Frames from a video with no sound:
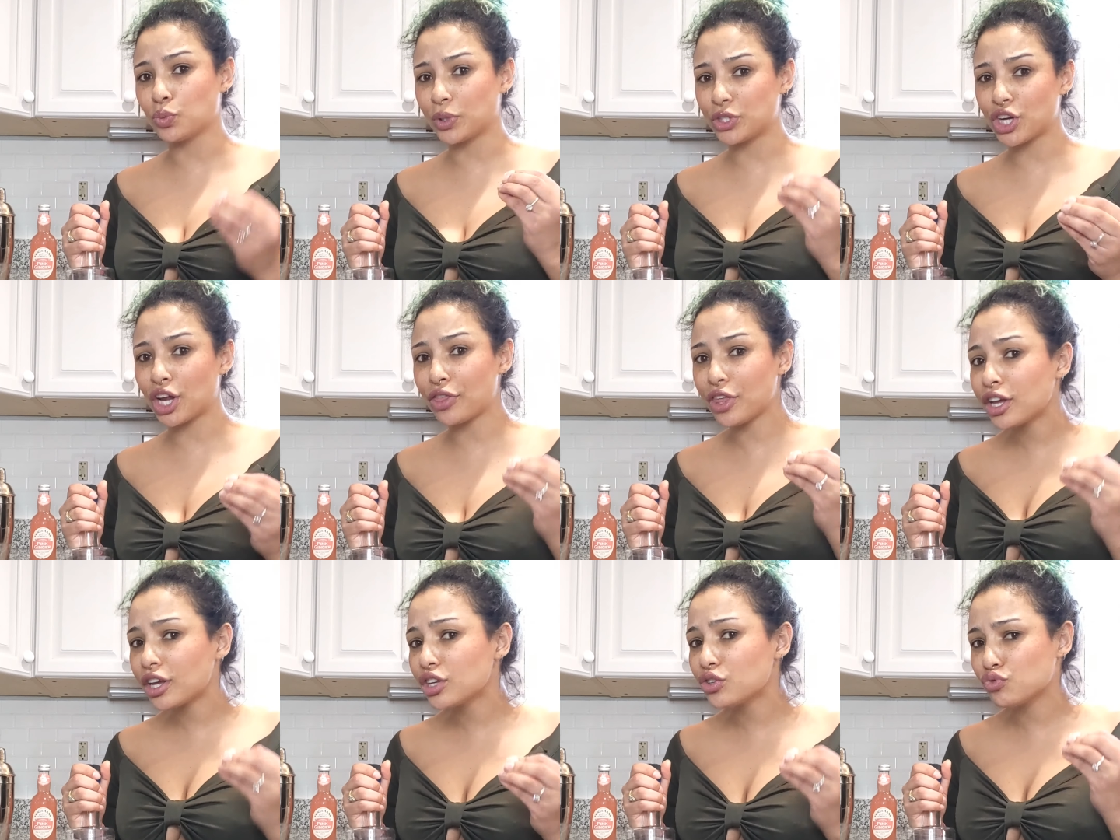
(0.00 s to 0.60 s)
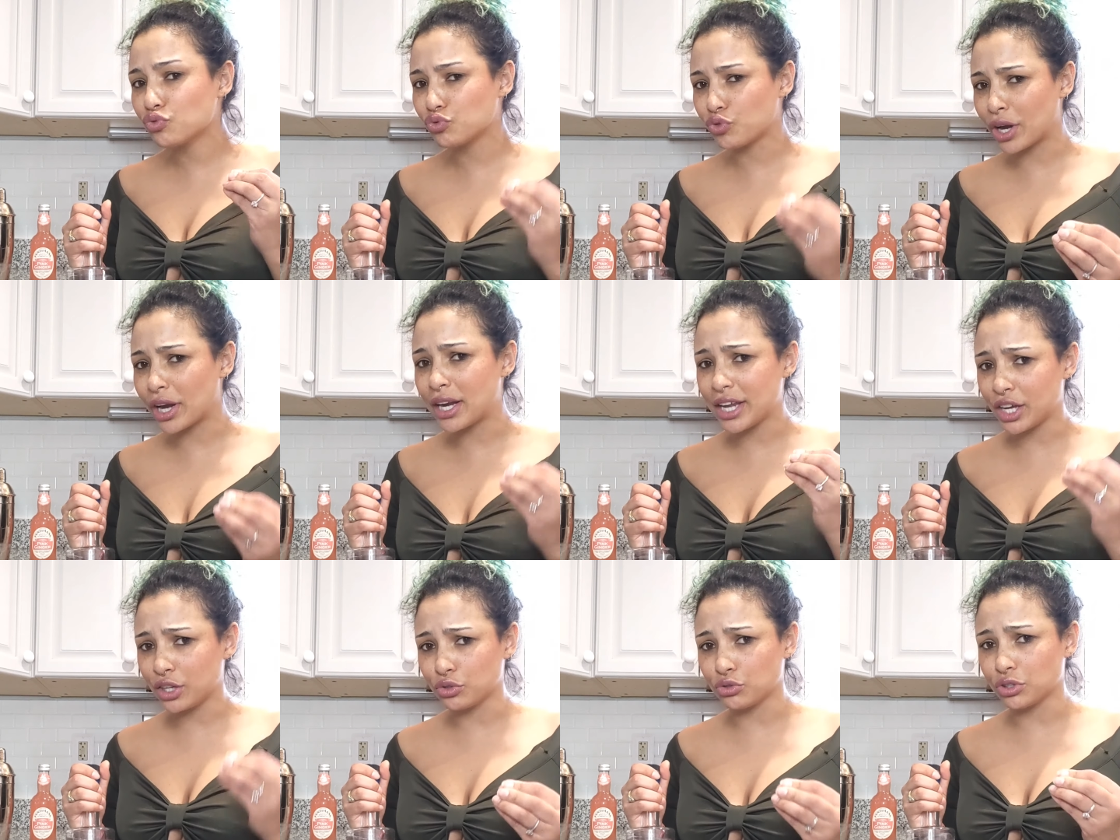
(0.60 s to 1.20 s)
which I think is
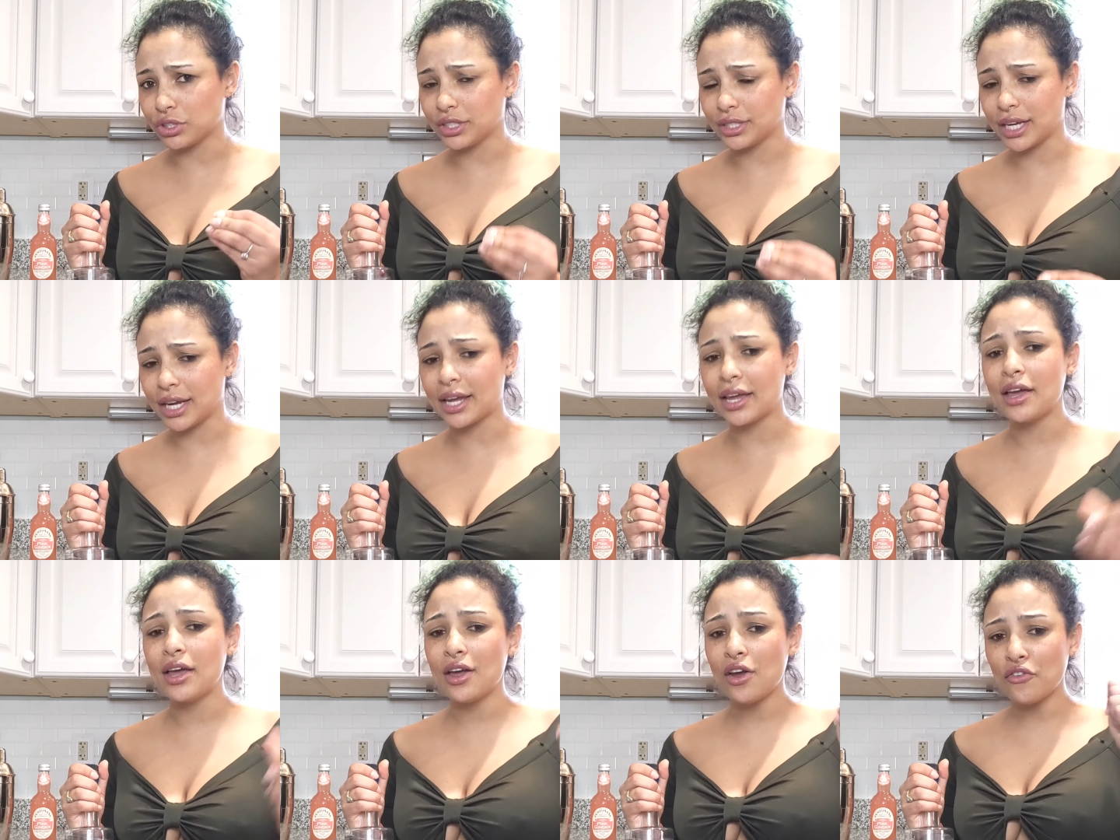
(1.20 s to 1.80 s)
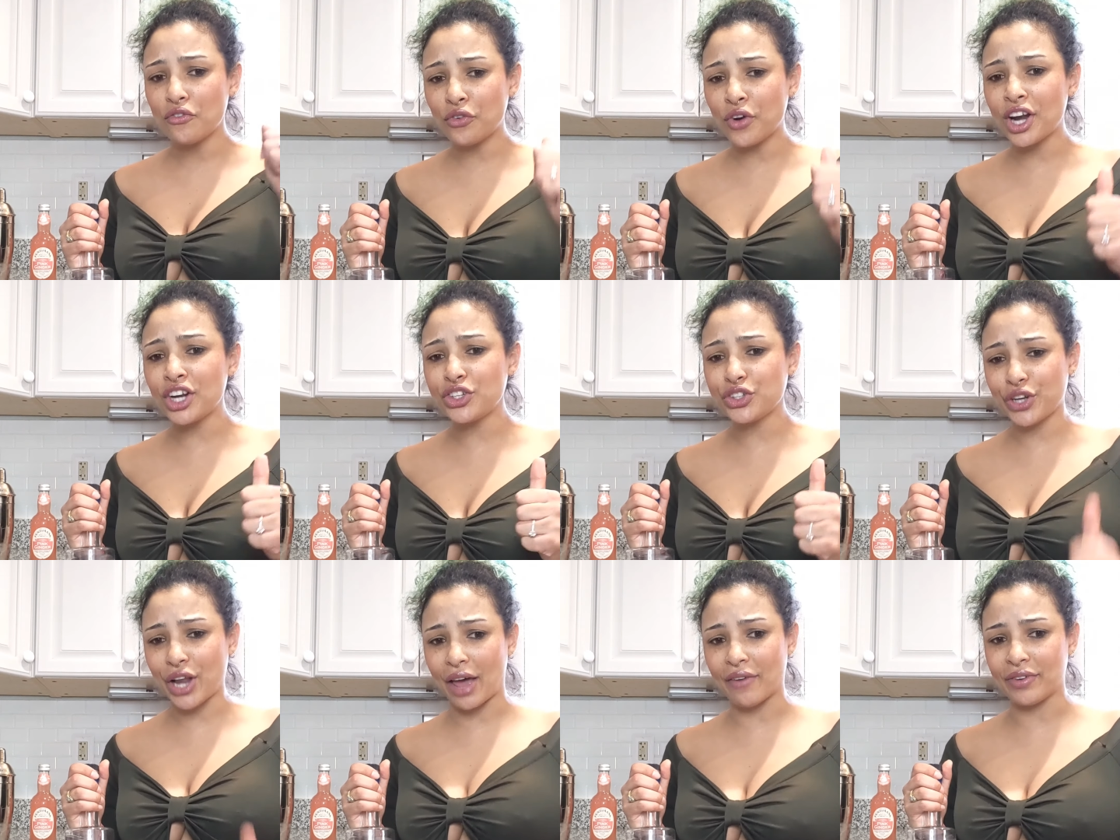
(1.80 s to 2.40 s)
really interesting. Fresh